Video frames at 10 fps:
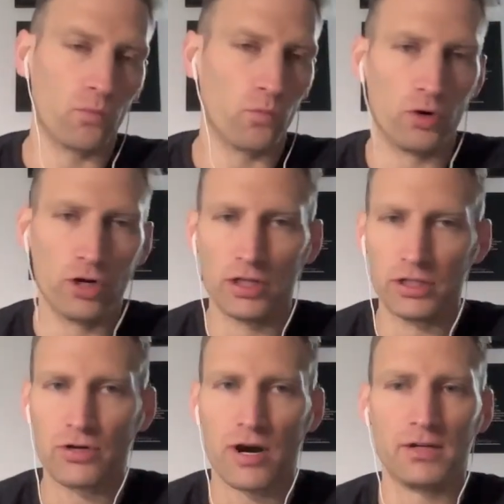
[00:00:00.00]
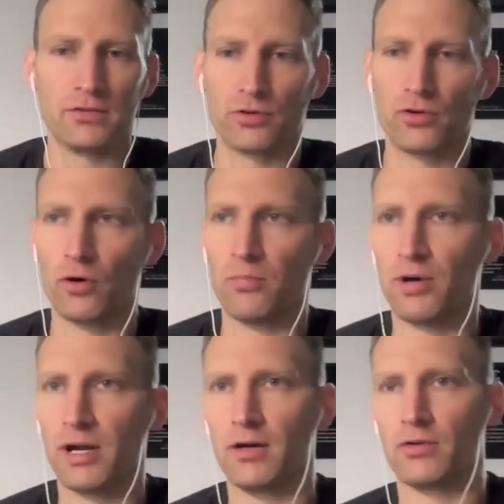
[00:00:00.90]
really trying to
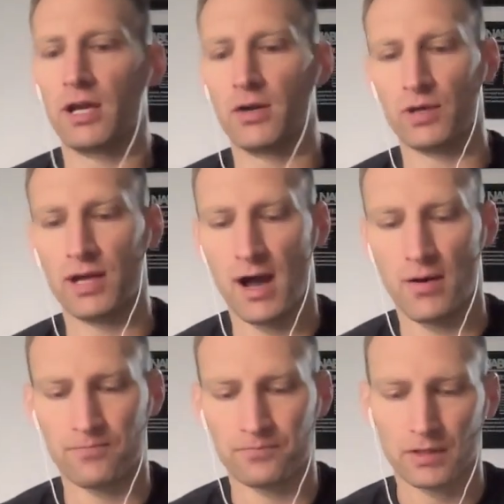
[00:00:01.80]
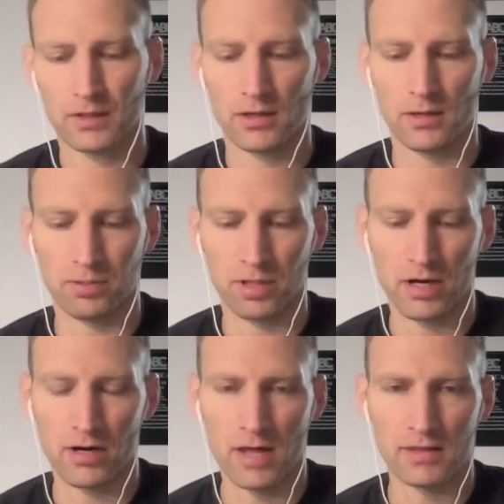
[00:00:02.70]
incorporate, okay, we got a
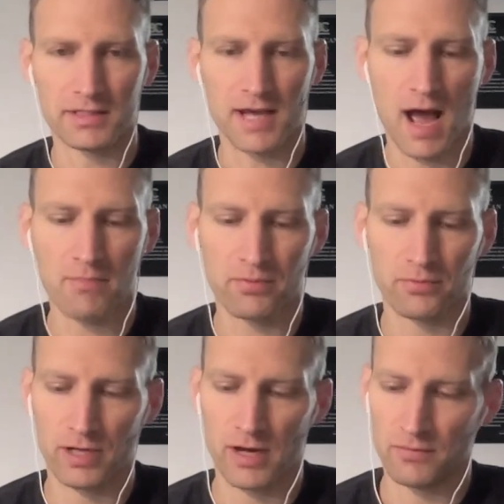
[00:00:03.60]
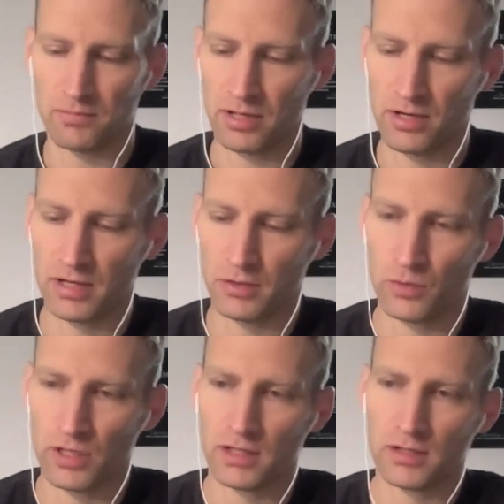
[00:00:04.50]
player on the top, we have a player on the
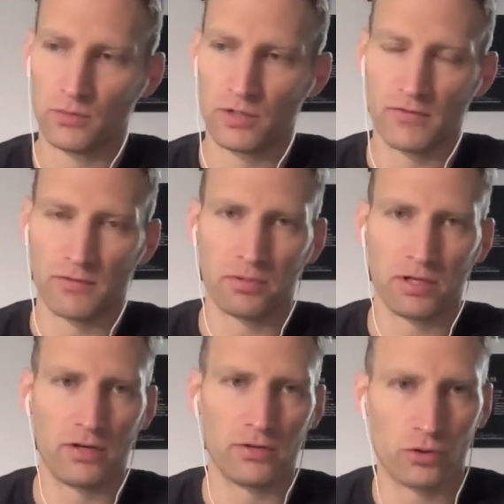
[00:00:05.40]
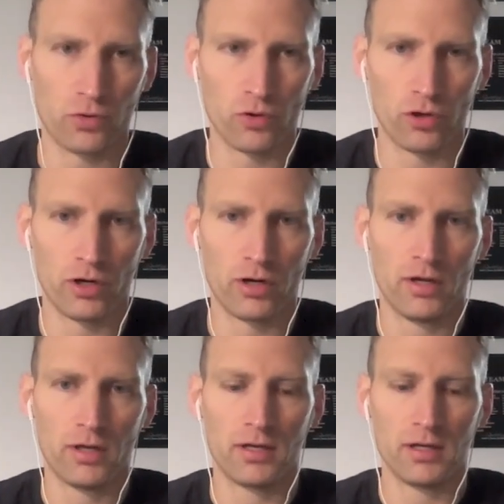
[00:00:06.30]
wing, we have a player in the corner,
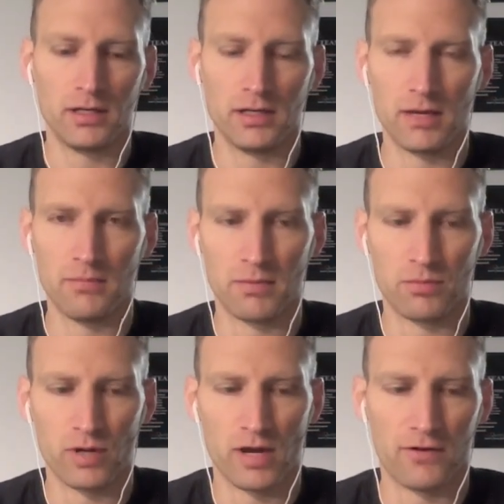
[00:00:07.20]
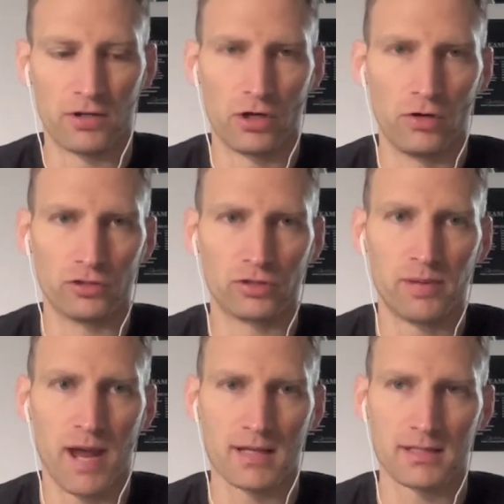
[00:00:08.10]
and then maybe we have a coach
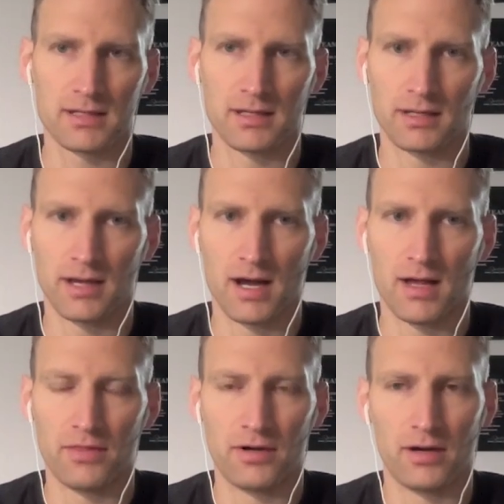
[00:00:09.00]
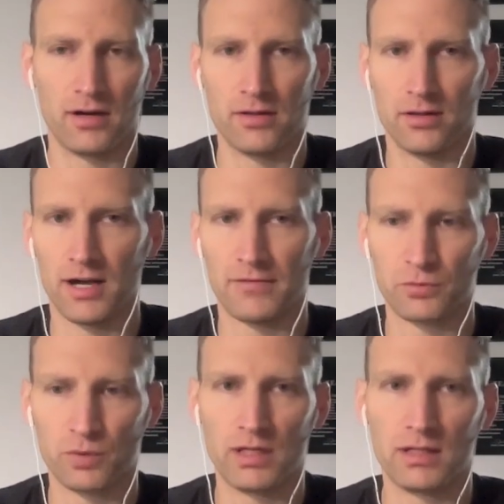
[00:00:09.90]
passing on the left
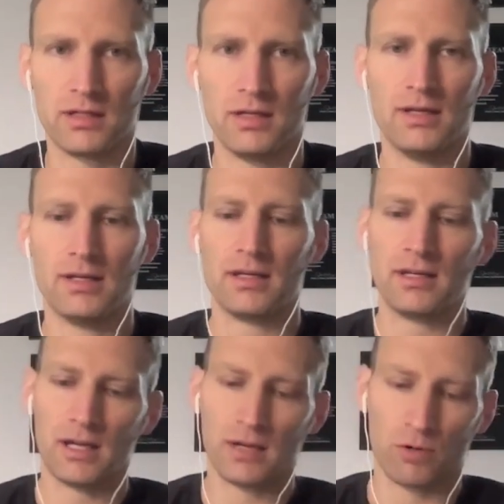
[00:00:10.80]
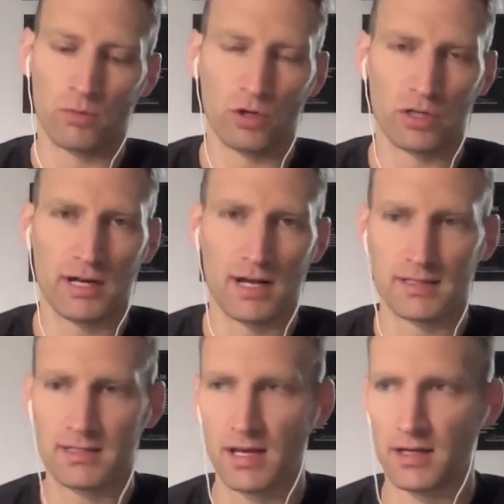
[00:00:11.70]
wing, and we're working on
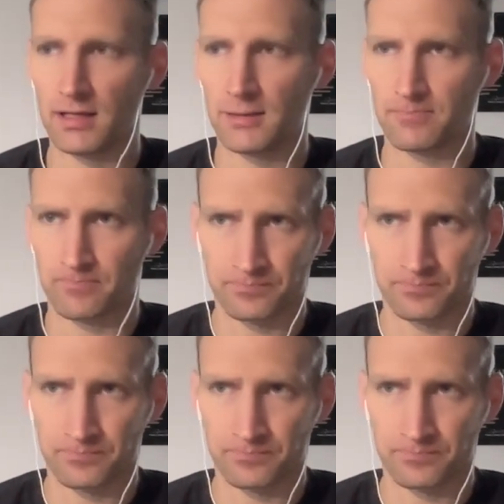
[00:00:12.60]
setting